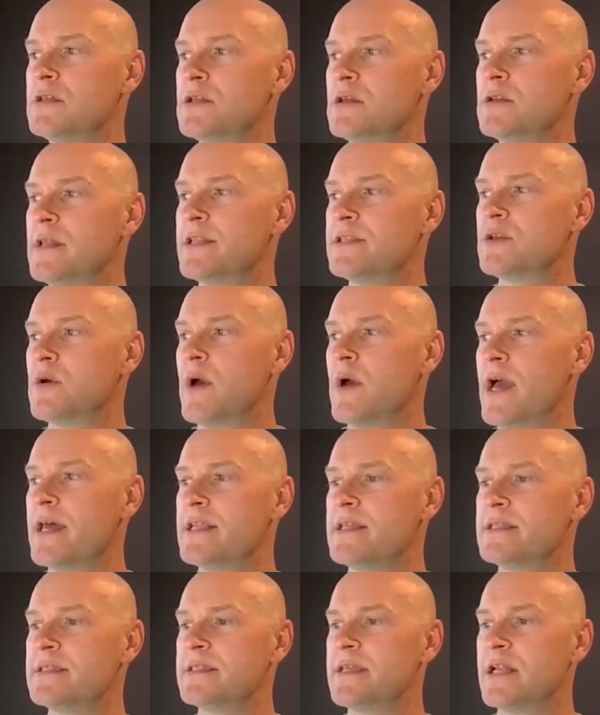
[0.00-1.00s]
So let's go ahead
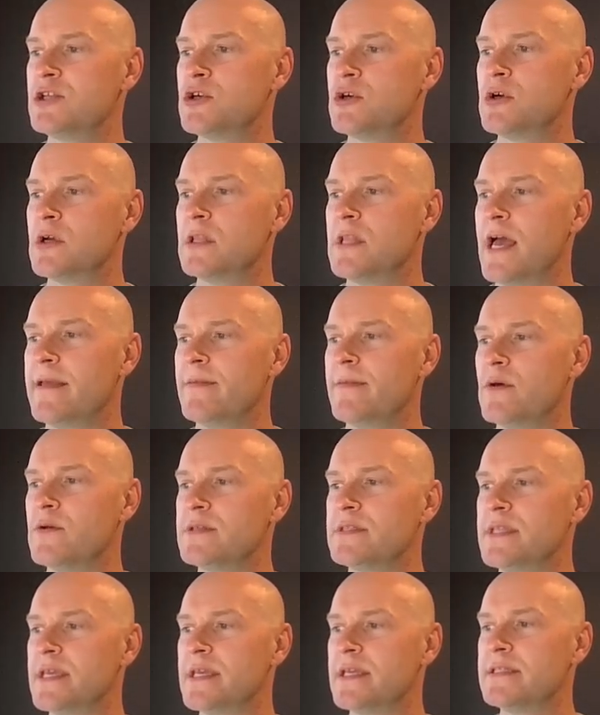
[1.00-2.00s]
and center align
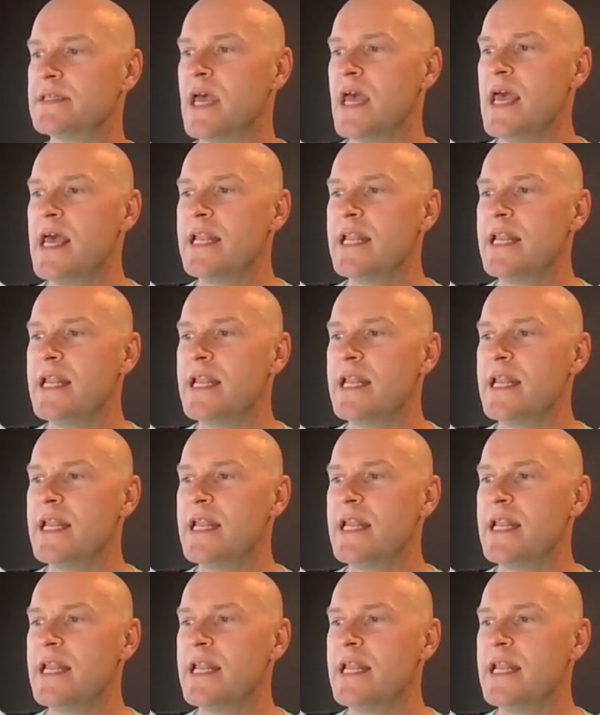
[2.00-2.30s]
those things.